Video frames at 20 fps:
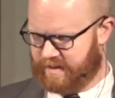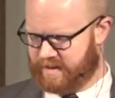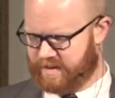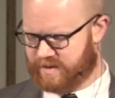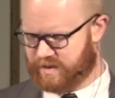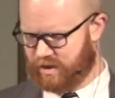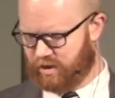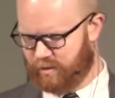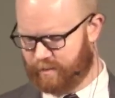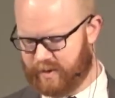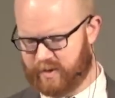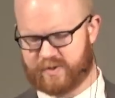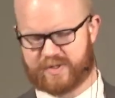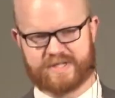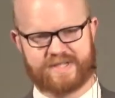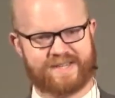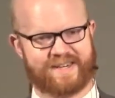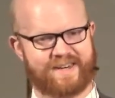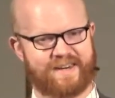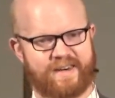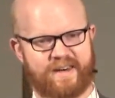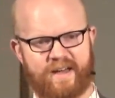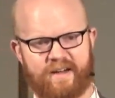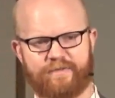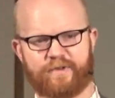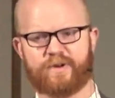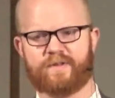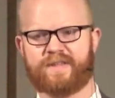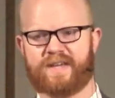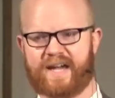is almost
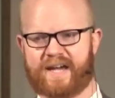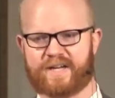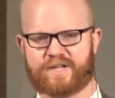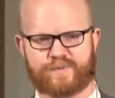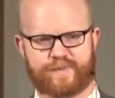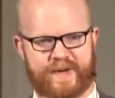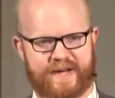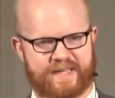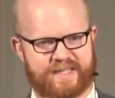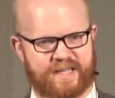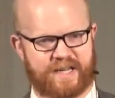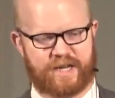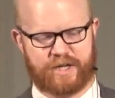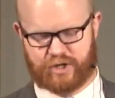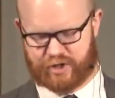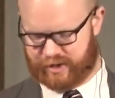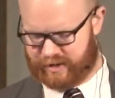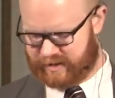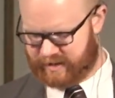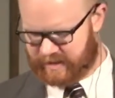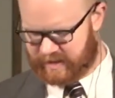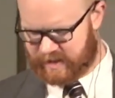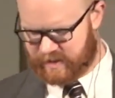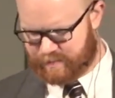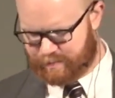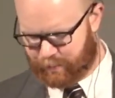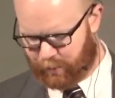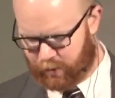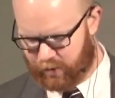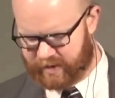never the expectation that is
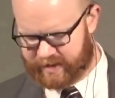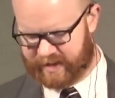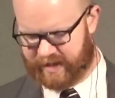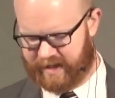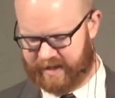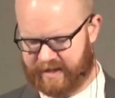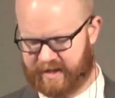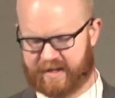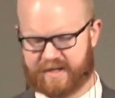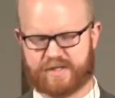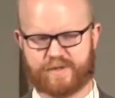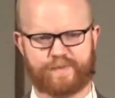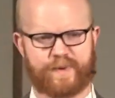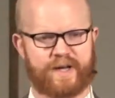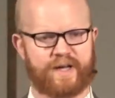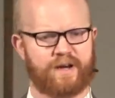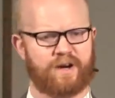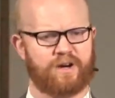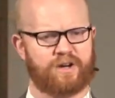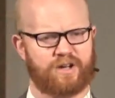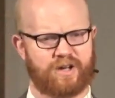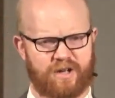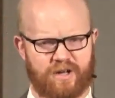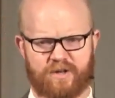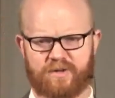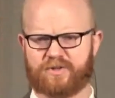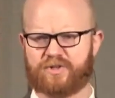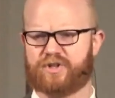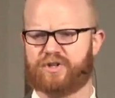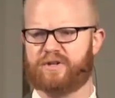put on us by our
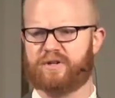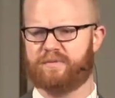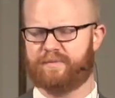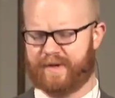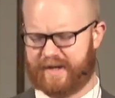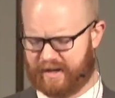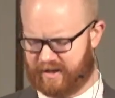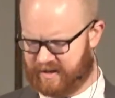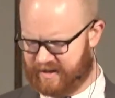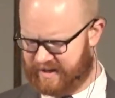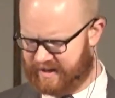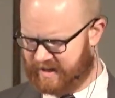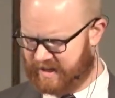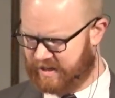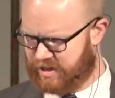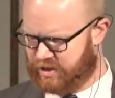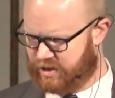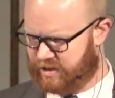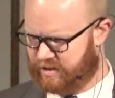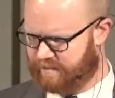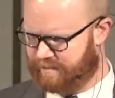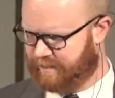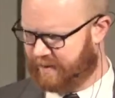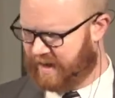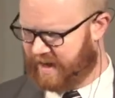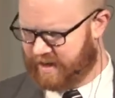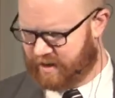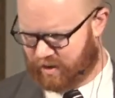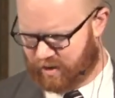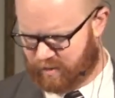culture, by our nation,
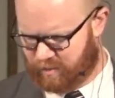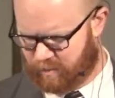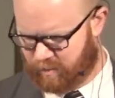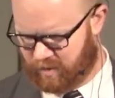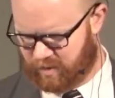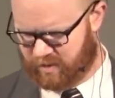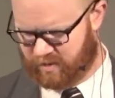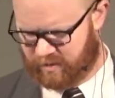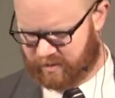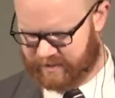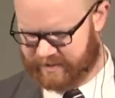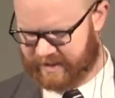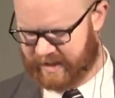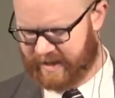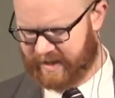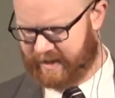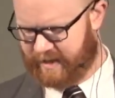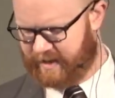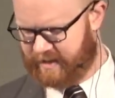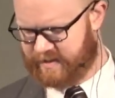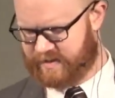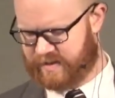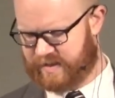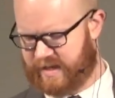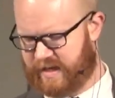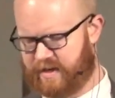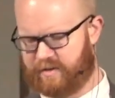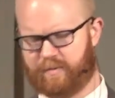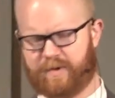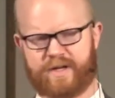by our world.
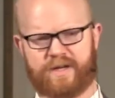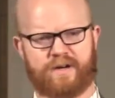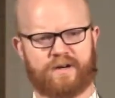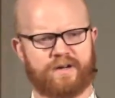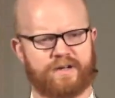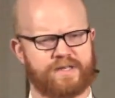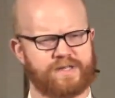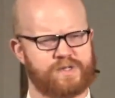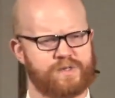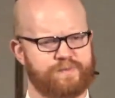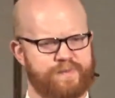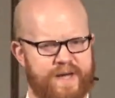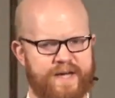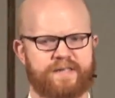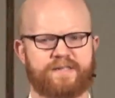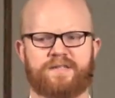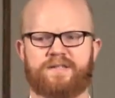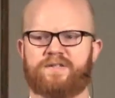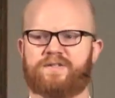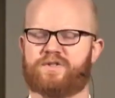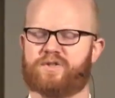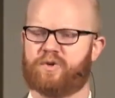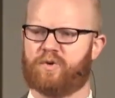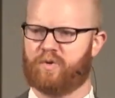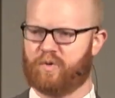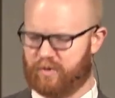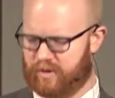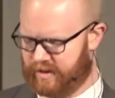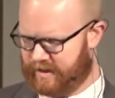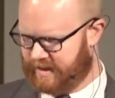Instead, we are expected to
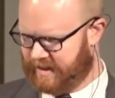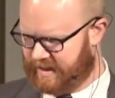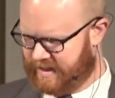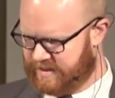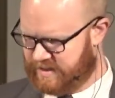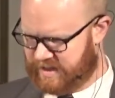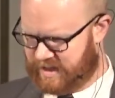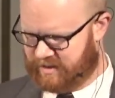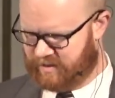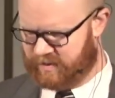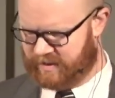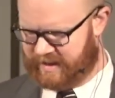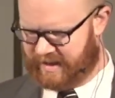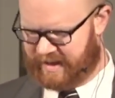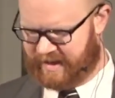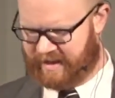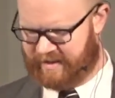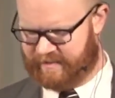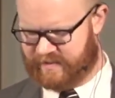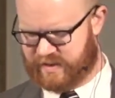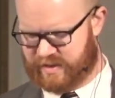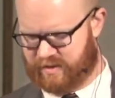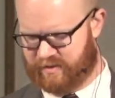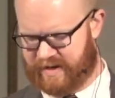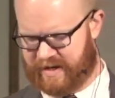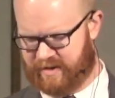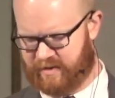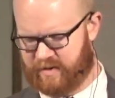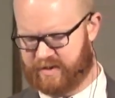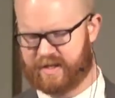organize our lives
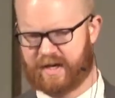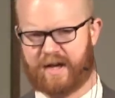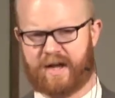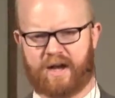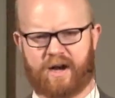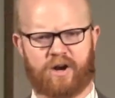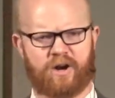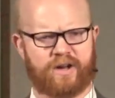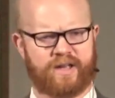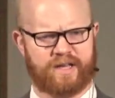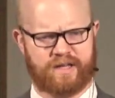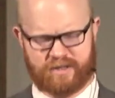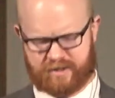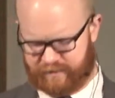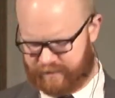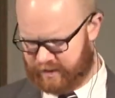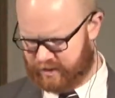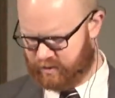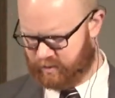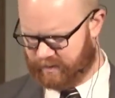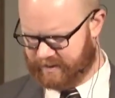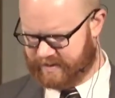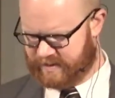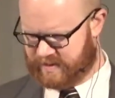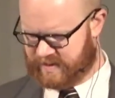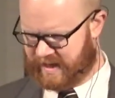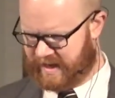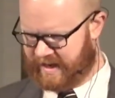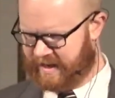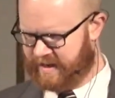around our individual
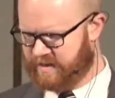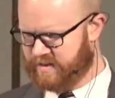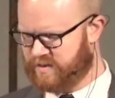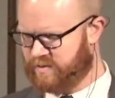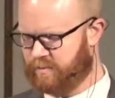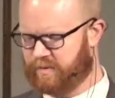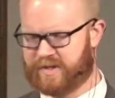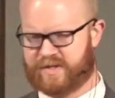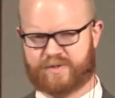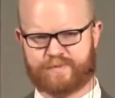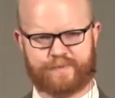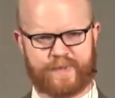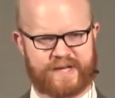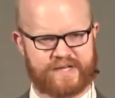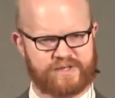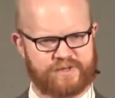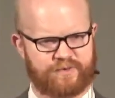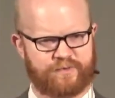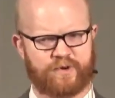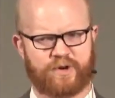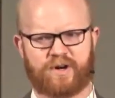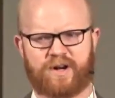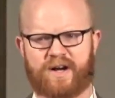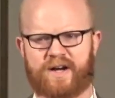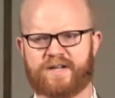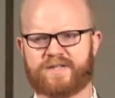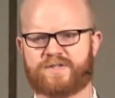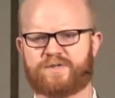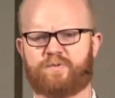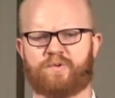desires, what is best for
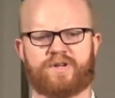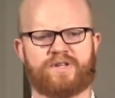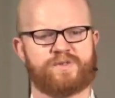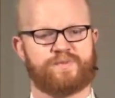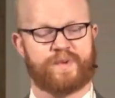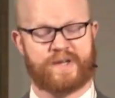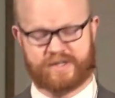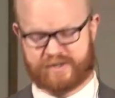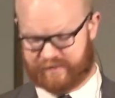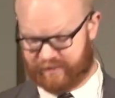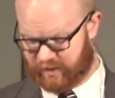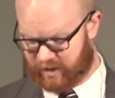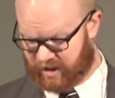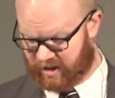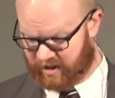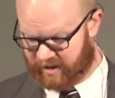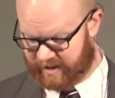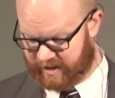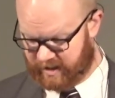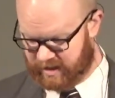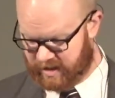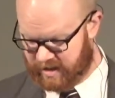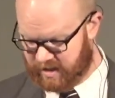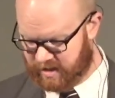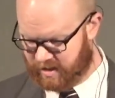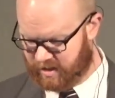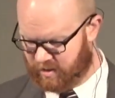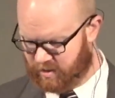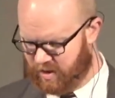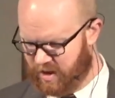us, what is best for our
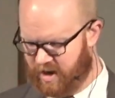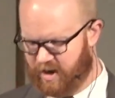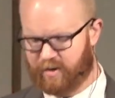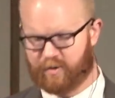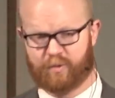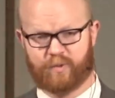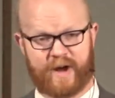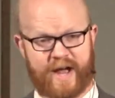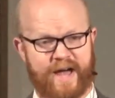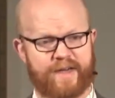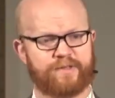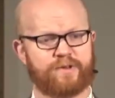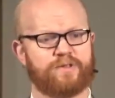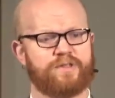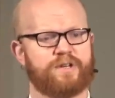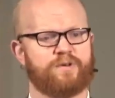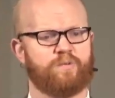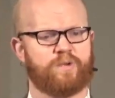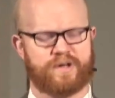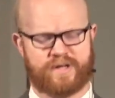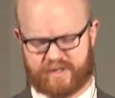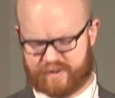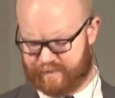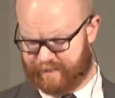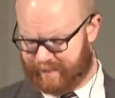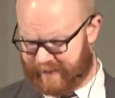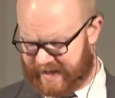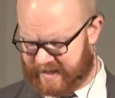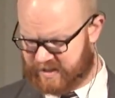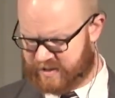ego, rather than what is
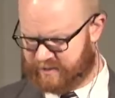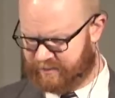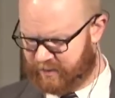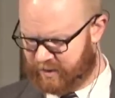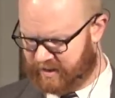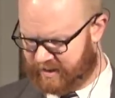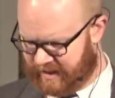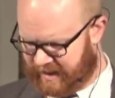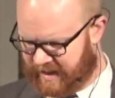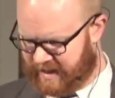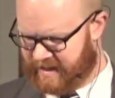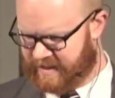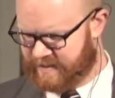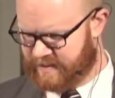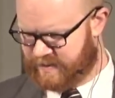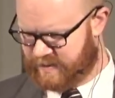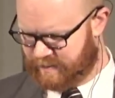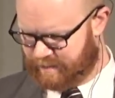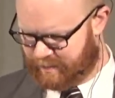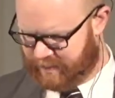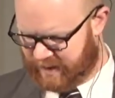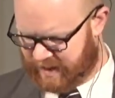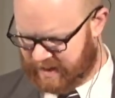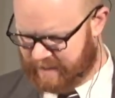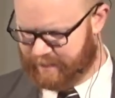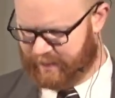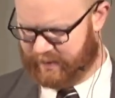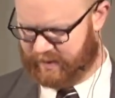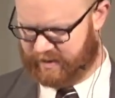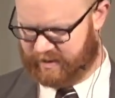best for God's
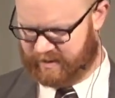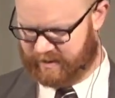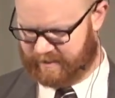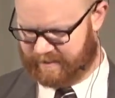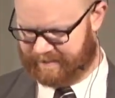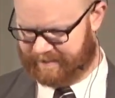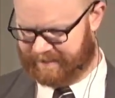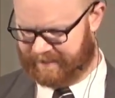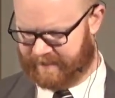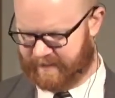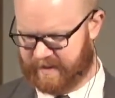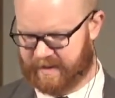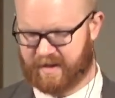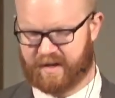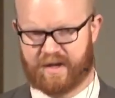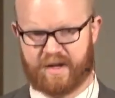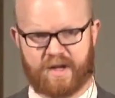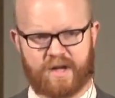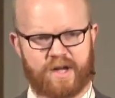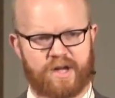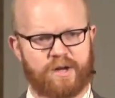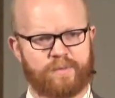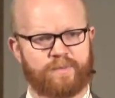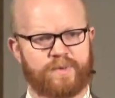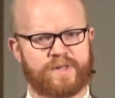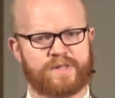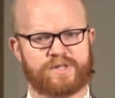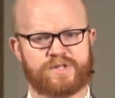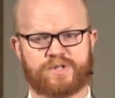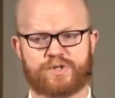people.
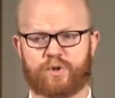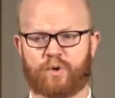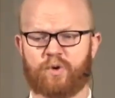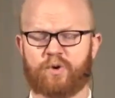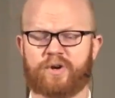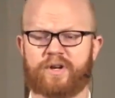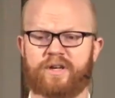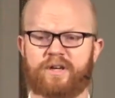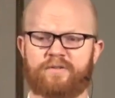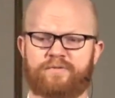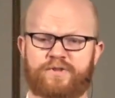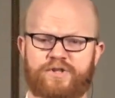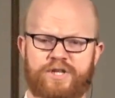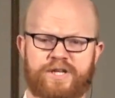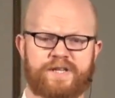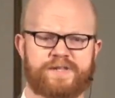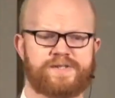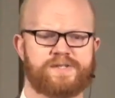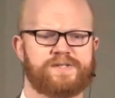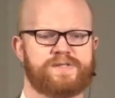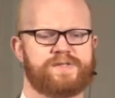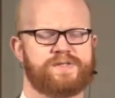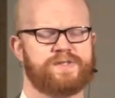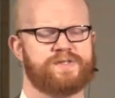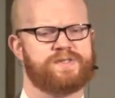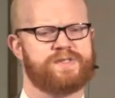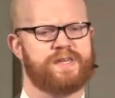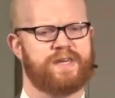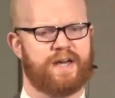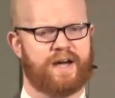But the story of Jesus
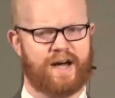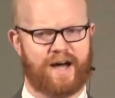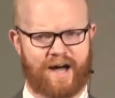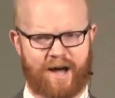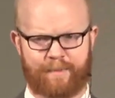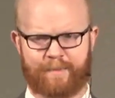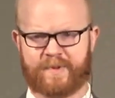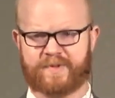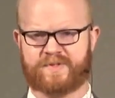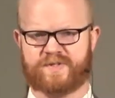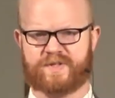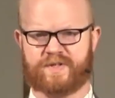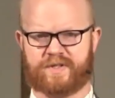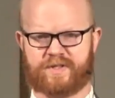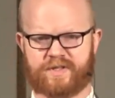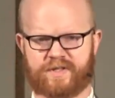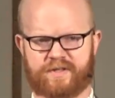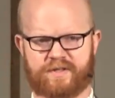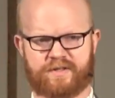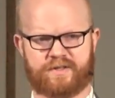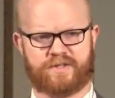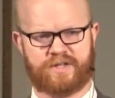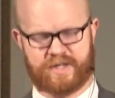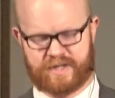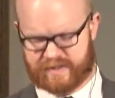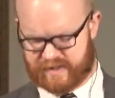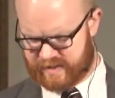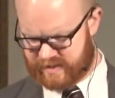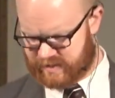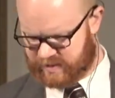is the opposite.
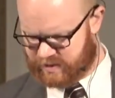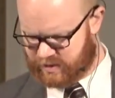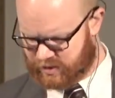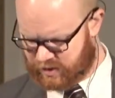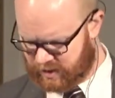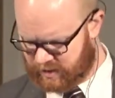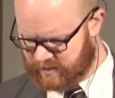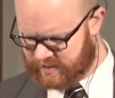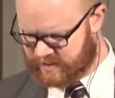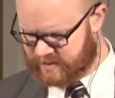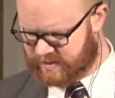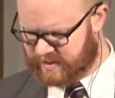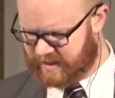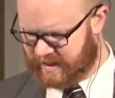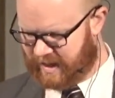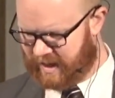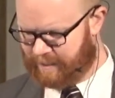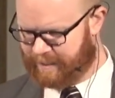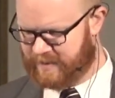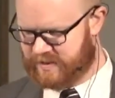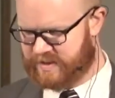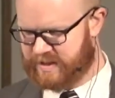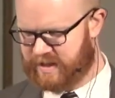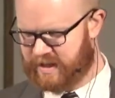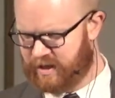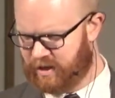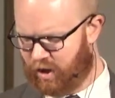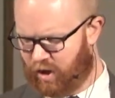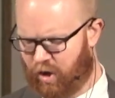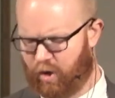Jesus shows us the opposite.
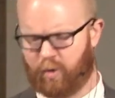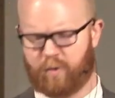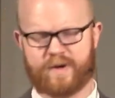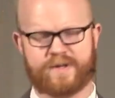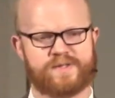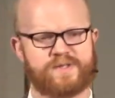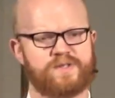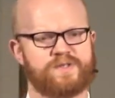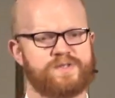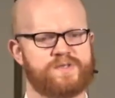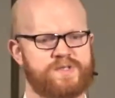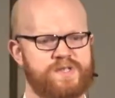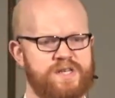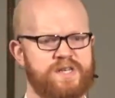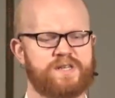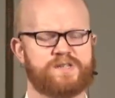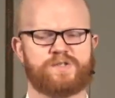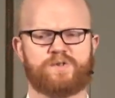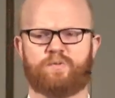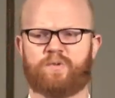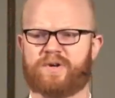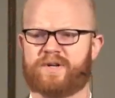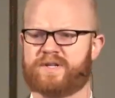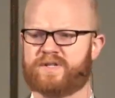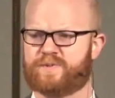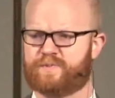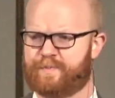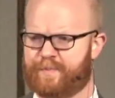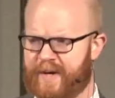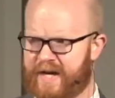He always seeks what
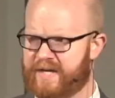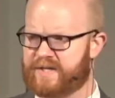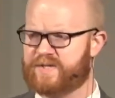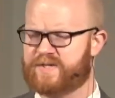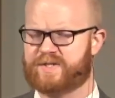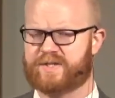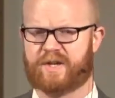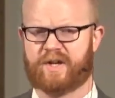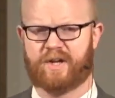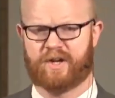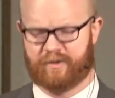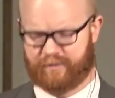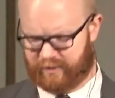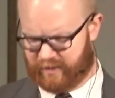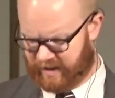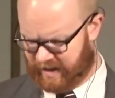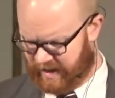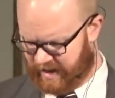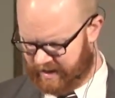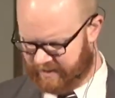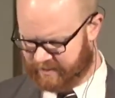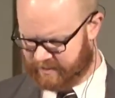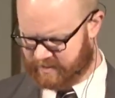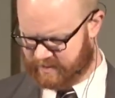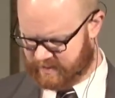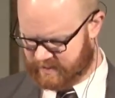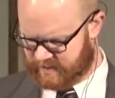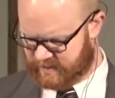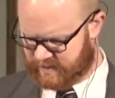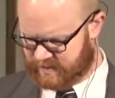is best for
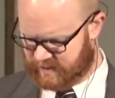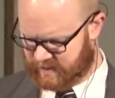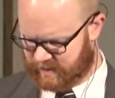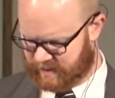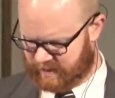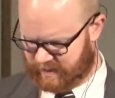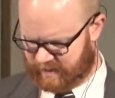others,